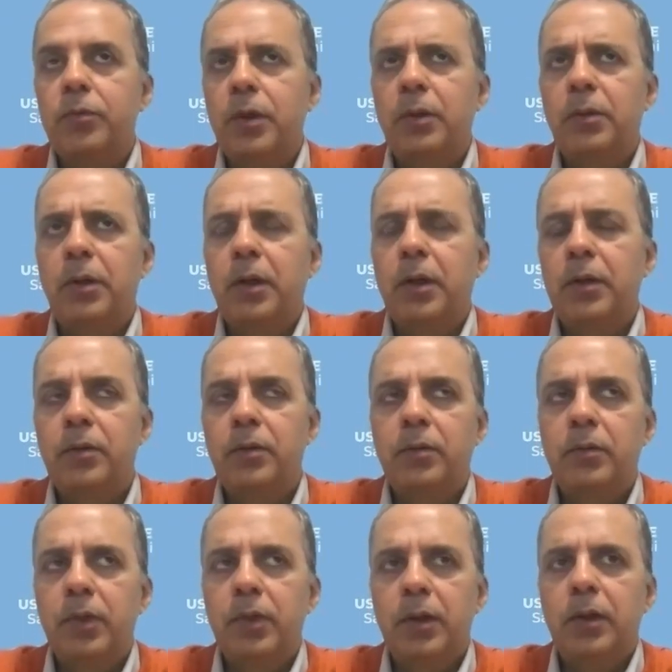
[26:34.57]

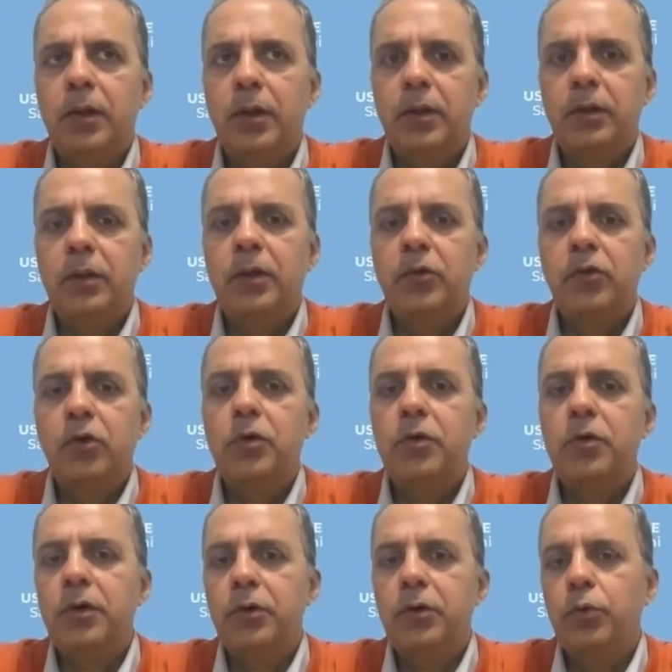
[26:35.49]
And I think
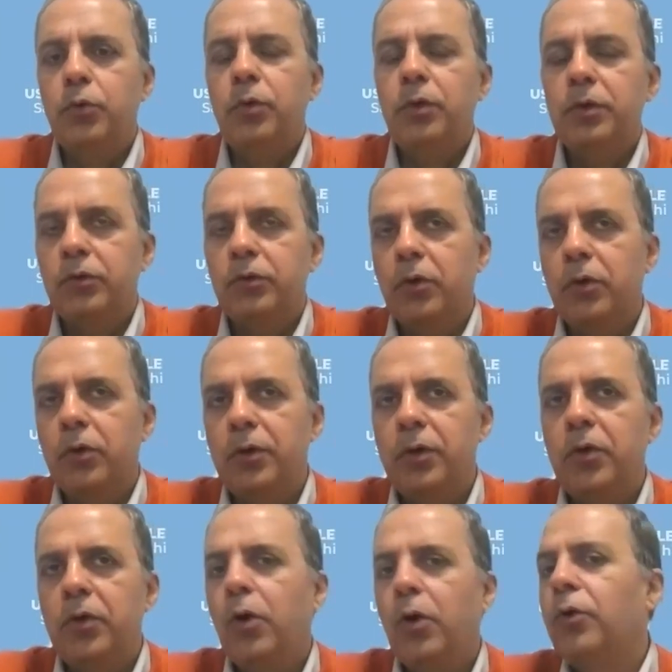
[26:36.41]
Dr. Atut has
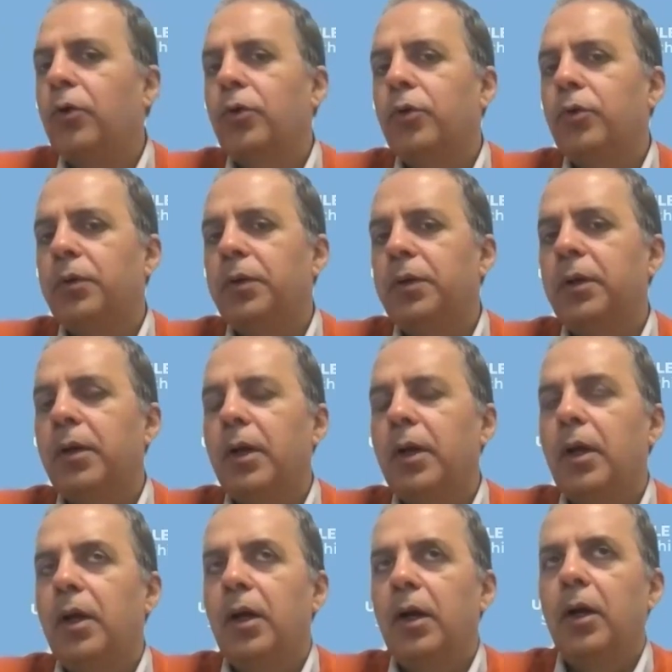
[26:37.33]
already gone over
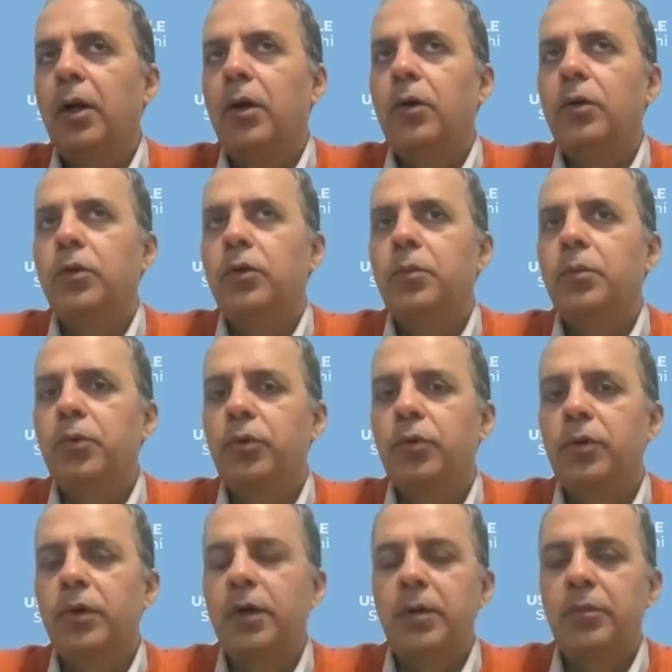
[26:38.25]
how the
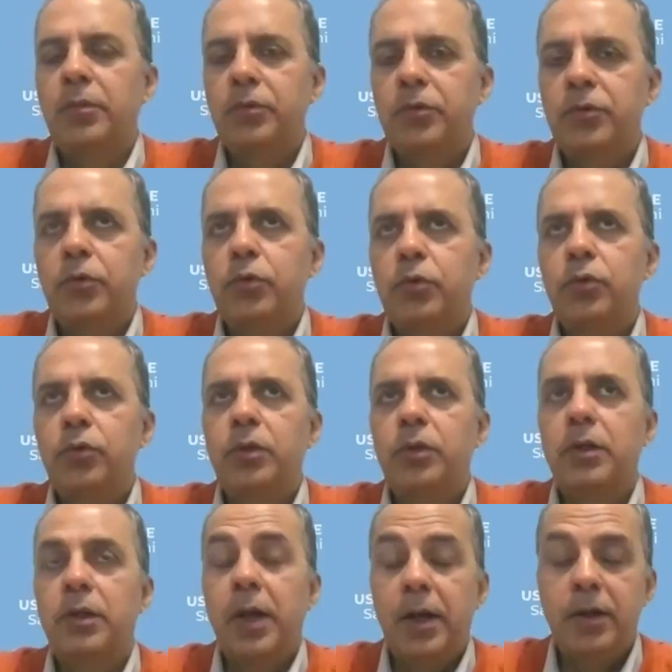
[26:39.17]
programs do
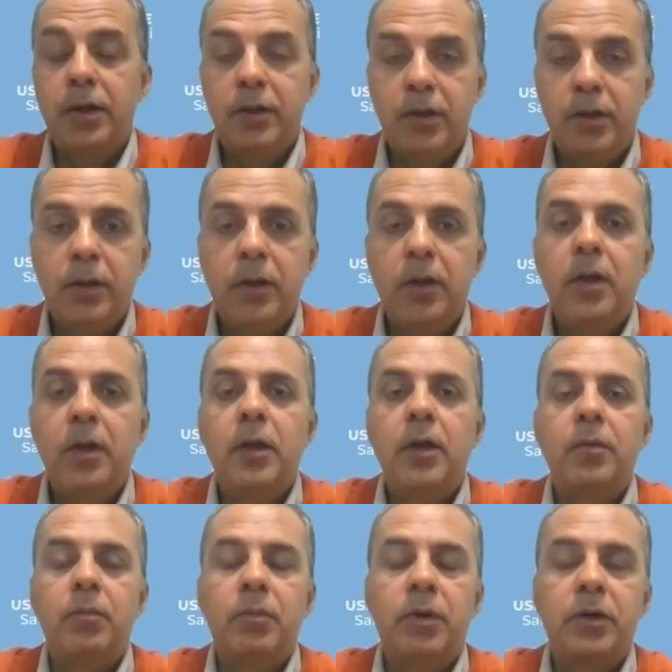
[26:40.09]
the ranking.
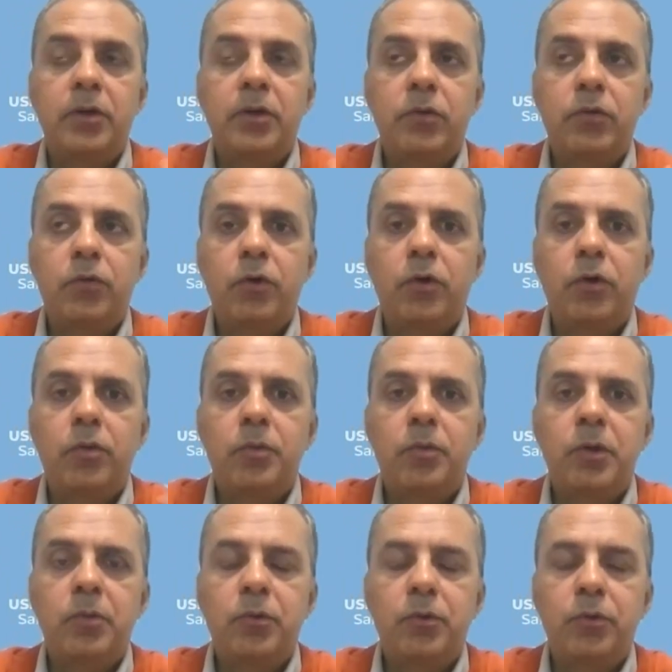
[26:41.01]
But the
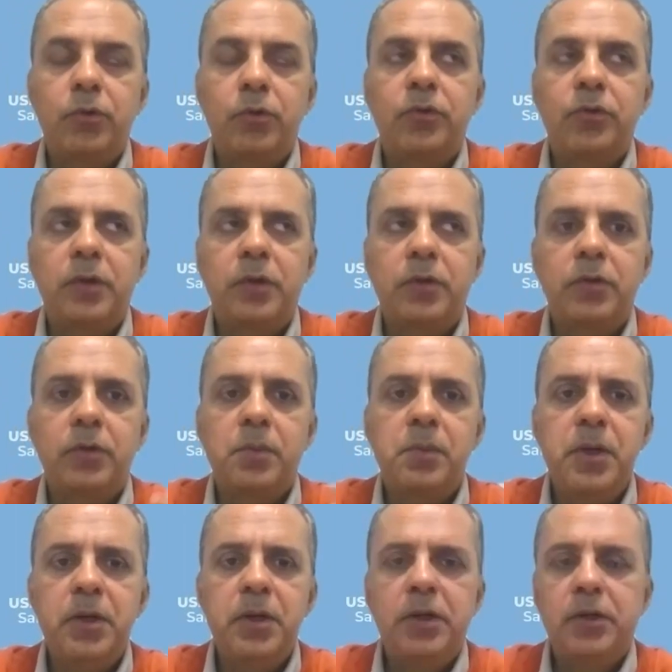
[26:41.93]
formal process, the
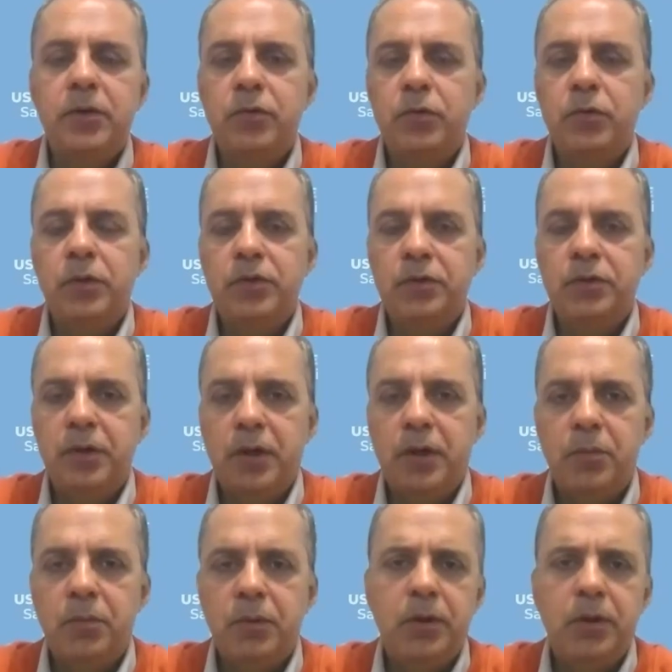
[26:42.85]
meetings will
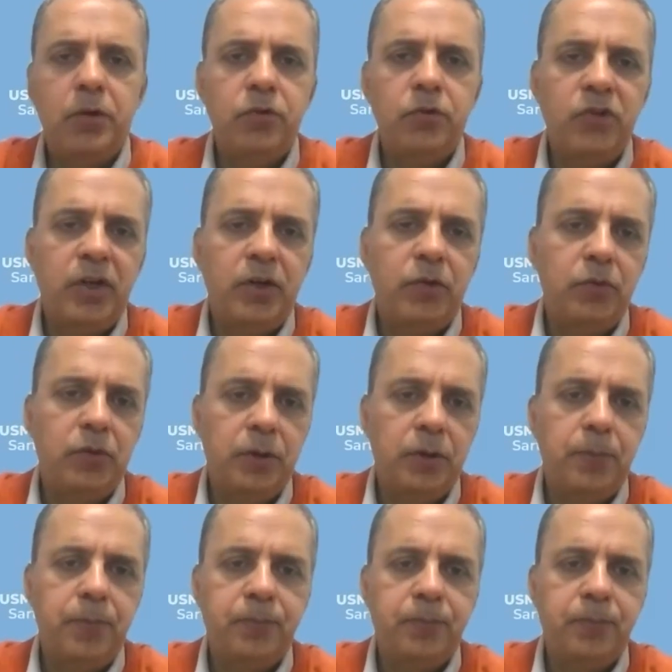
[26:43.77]
start middle of January.